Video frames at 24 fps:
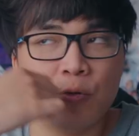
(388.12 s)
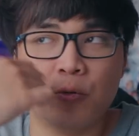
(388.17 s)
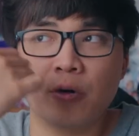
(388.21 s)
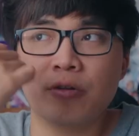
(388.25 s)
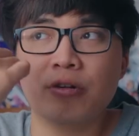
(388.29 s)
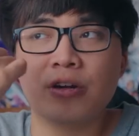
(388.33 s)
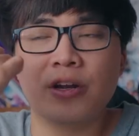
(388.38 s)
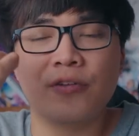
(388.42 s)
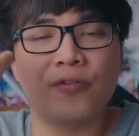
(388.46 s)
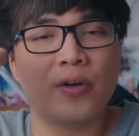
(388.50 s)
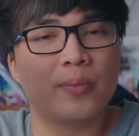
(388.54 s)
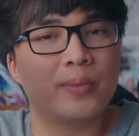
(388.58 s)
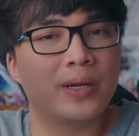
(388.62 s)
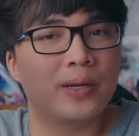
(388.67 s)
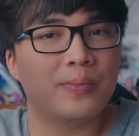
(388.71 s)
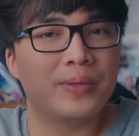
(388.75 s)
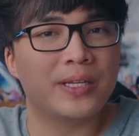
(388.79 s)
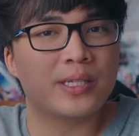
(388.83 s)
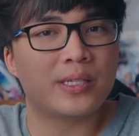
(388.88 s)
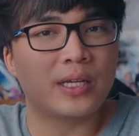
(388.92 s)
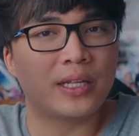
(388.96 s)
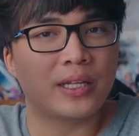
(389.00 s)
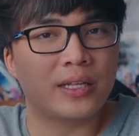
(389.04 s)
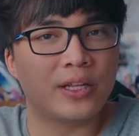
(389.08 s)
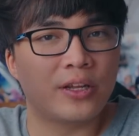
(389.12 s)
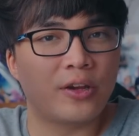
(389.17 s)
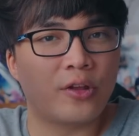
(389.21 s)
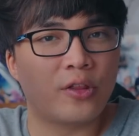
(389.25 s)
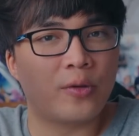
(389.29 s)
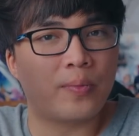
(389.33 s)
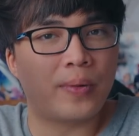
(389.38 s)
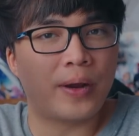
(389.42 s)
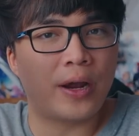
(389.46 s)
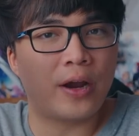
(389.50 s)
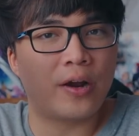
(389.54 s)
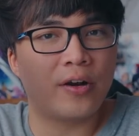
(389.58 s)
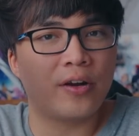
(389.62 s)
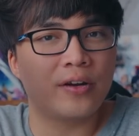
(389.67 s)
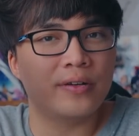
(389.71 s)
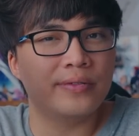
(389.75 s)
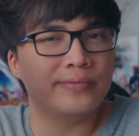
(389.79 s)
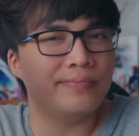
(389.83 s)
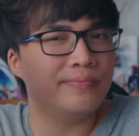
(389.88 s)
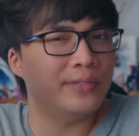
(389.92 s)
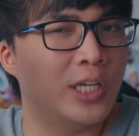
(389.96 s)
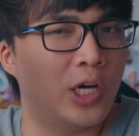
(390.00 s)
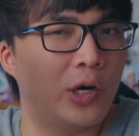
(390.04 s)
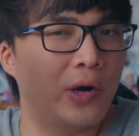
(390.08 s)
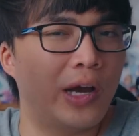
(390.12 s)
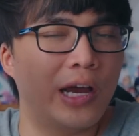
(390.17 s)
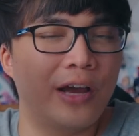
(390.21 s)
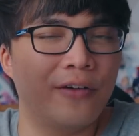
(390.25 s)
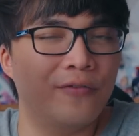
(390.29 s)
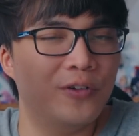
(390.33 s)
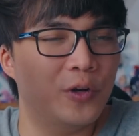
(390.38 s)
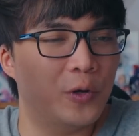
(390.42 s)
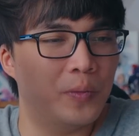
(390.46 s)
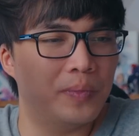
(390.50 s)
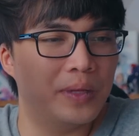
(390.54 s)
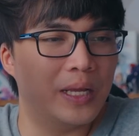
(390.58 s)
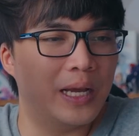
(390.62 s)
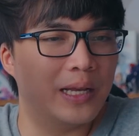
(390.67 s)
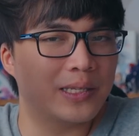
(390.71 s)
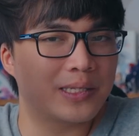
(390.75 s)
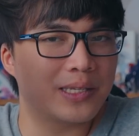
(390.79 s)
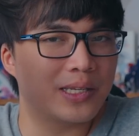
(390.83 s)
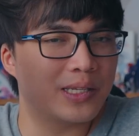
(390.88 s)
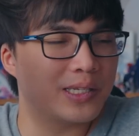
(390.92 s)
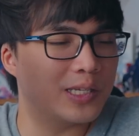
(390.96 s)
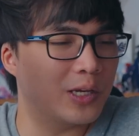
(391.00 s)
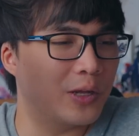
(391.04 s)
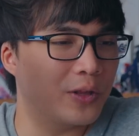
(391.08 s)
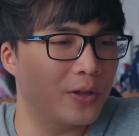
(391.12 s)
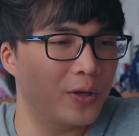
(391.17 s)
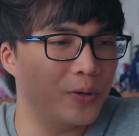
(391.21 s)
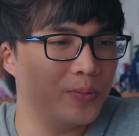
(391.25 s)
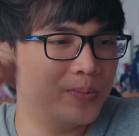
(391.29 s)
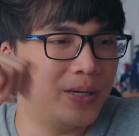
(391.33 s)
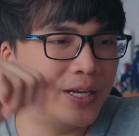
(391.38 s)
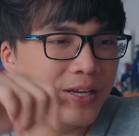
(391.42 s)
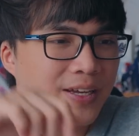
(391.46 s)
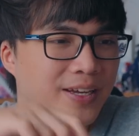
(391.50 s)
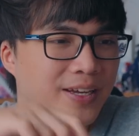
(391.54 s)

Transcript: you're wondering if I'm going to be selling the other pair, no, I have no plans to sell them.